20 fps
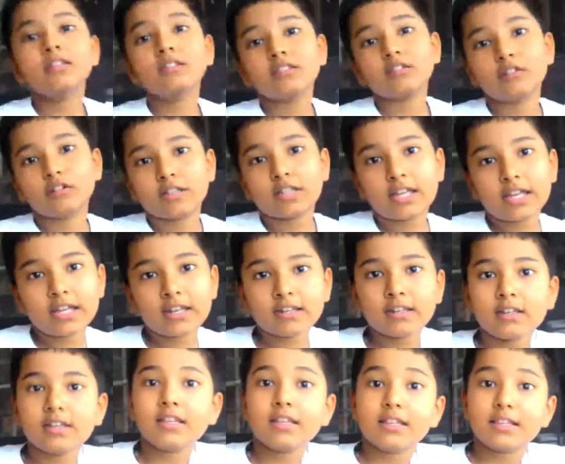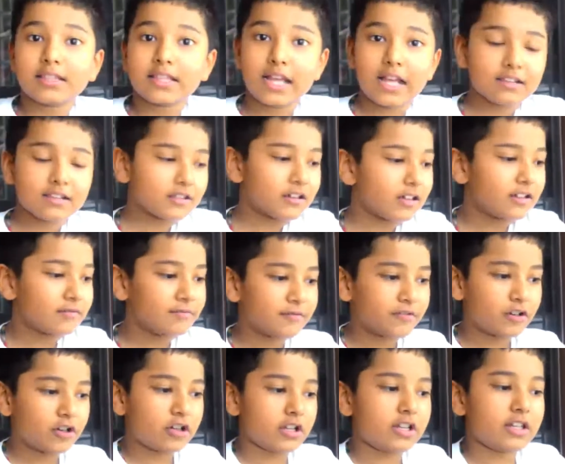So then that's all
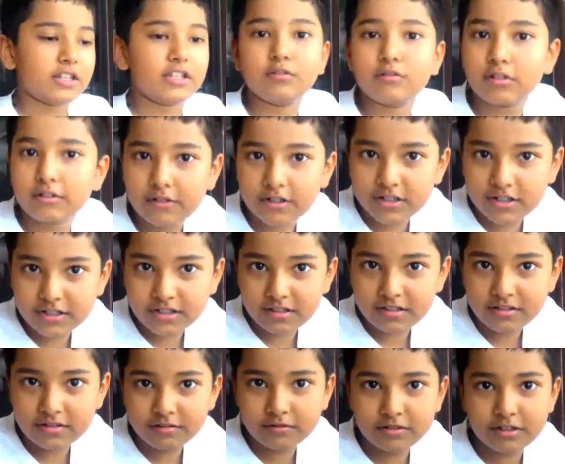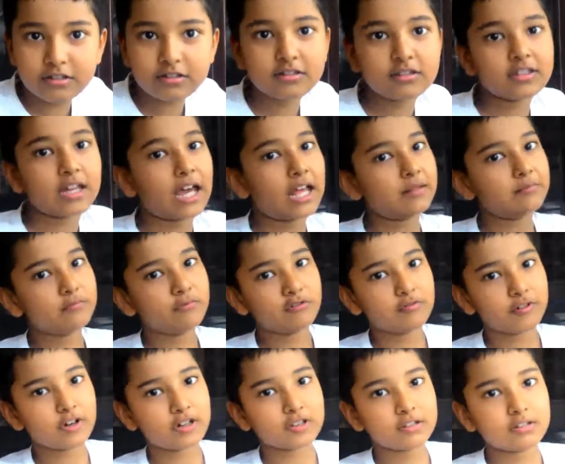for Universal Studios. I'll
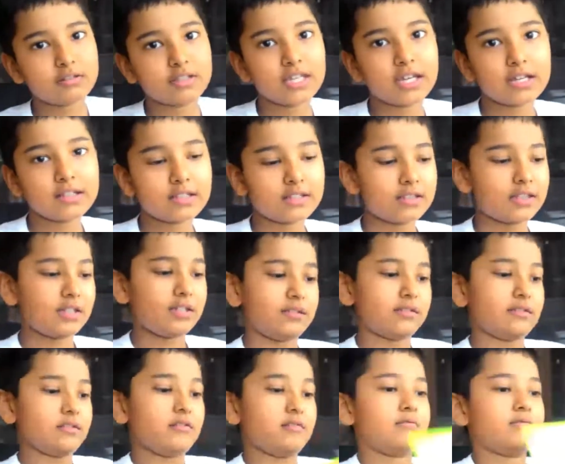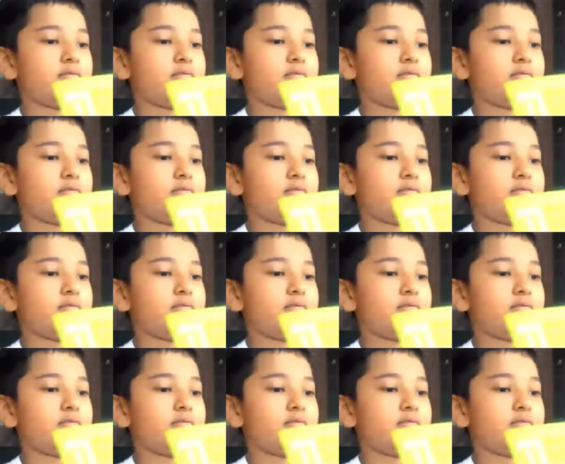move on to the other things now.